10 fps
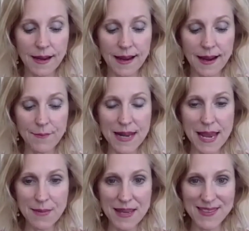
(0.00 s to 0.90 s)
I'm
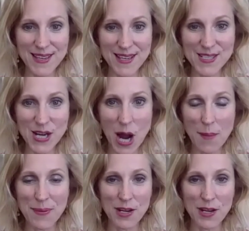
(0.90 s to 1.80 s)
naming this
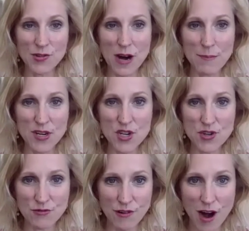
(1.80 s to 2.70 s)
topic trauma
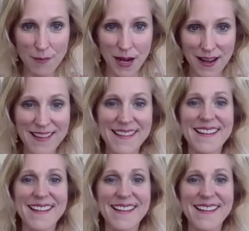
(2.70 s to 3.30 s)
shrama